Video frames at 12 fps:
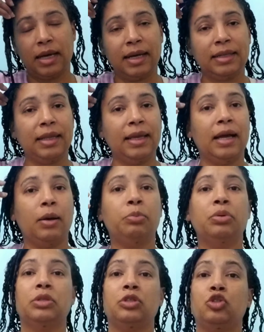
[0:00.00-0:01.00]
I think I
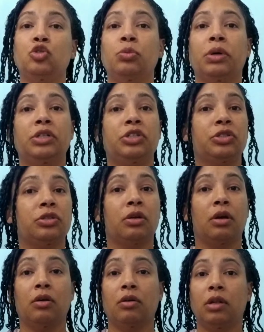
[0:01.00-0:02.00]
put too much
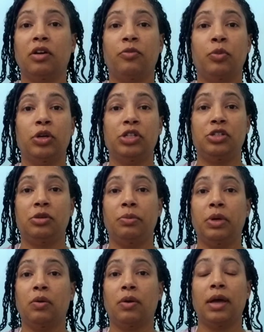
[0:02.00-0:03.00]
Curl Love Moisture
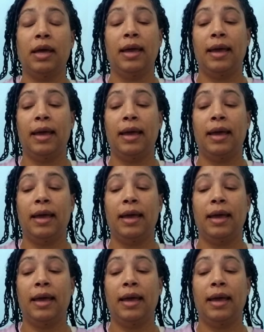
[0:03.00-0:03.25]
Milk.